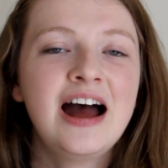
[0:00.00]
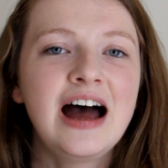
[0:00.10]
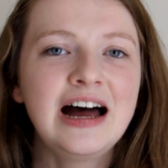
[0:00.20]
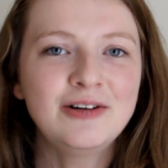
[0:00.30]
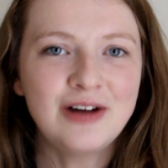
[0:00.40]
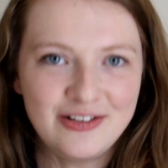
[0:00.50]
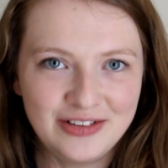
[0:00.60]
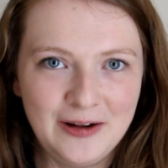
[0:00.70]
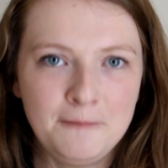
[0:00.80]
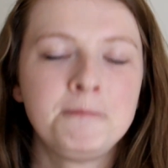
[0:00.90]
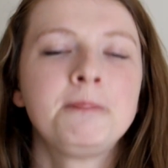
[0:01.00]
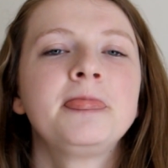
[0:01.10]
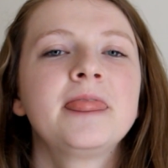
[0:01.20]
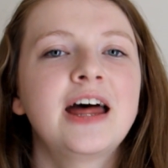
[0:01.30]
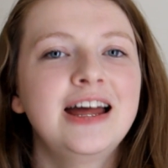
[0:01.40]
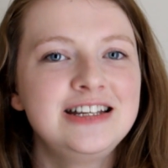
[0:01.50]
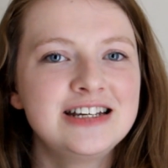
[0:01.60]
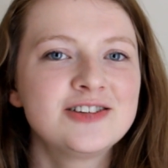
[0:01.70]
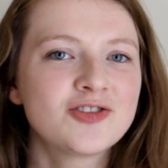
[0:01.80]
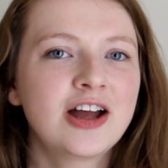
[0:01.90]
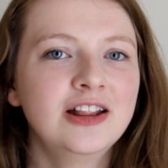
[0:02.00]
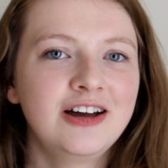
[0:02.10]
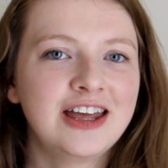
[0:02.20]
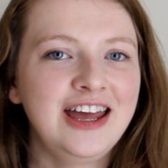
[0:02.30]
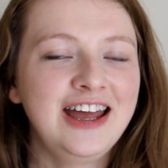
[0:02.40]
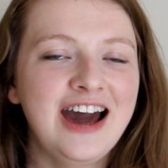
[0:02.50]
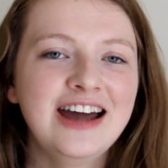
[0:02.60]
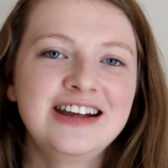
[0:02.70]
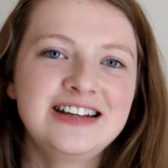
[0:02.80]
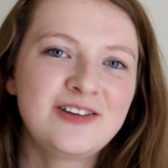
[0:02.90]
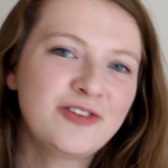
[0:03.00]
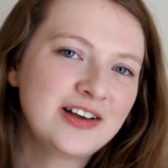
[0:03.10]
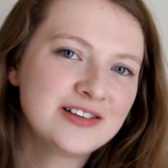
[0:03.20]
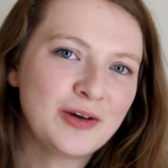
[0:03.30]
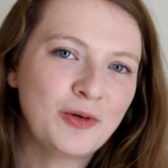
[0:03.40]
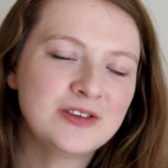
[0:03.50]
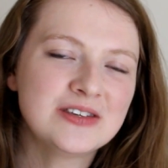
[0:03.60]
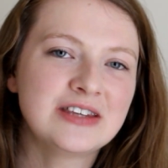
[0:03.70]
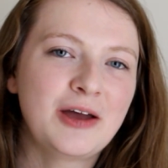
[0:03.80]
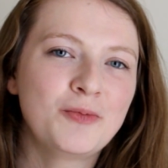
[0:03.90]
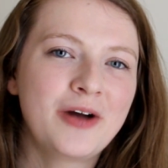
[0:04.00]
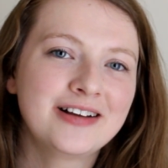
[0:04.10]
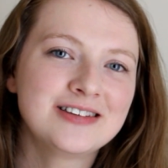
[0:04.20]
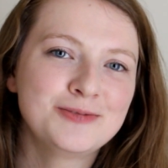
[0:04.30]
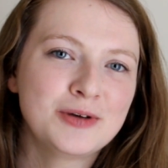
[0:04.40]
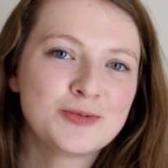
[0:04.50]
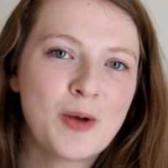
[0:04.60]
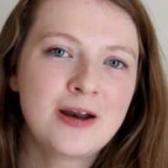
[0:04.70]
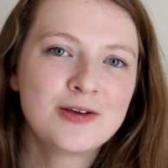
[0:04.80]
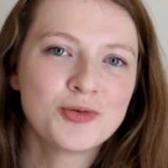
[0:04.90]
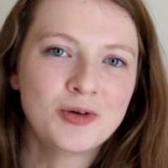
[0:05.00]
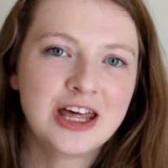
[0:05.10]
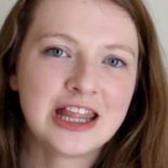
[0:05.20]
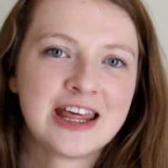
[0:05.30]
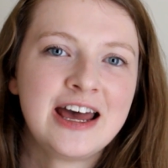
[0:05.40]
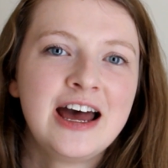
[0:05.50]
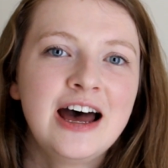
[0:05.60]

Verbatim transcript: However, I did strike lucky and I did find someone to sit and practice my Spanish with.